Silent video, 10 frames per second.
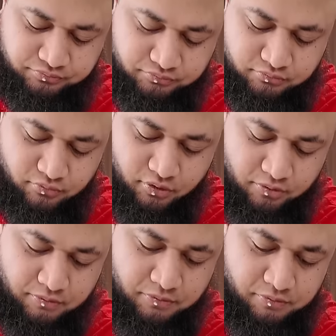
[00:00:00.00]
Now
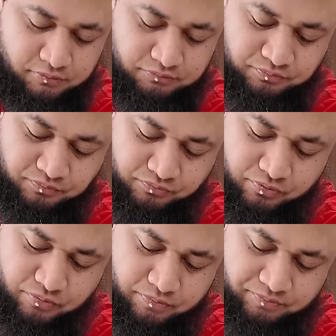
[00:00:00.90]
that Judy's on a
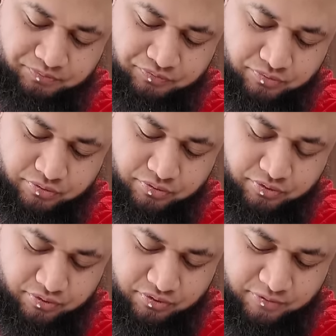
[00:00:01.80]
diet, our whole house
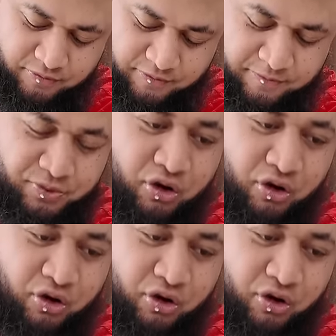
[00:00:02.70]
is on a diet.